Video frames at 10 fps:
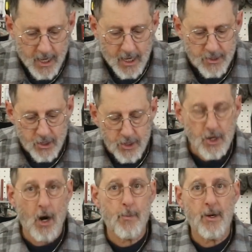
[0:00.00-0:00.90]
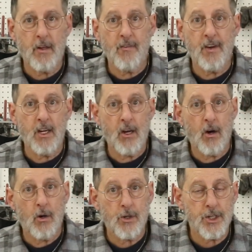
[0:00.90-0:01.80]
It's a sharpening
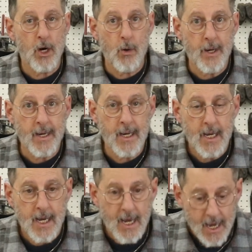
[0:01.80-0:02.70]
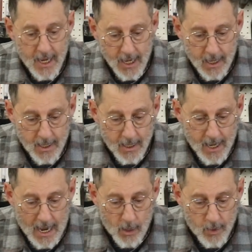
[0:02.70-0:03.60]
video showing uh,
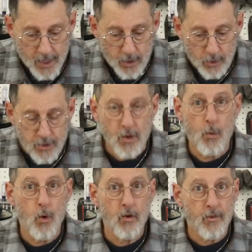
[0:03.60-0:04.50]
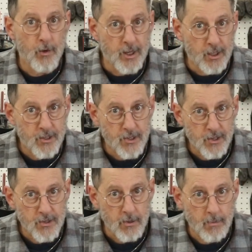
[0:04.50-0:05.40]
how I use the Wolverine
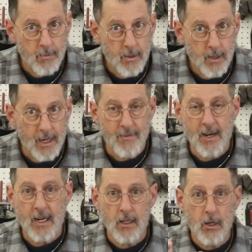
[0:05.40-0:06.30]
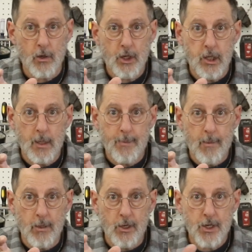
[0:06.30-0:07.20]
system. And I've got a little clip
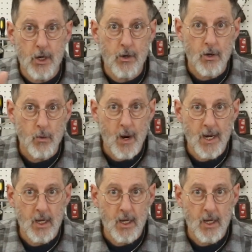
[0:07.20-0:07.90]
I'm going to show you right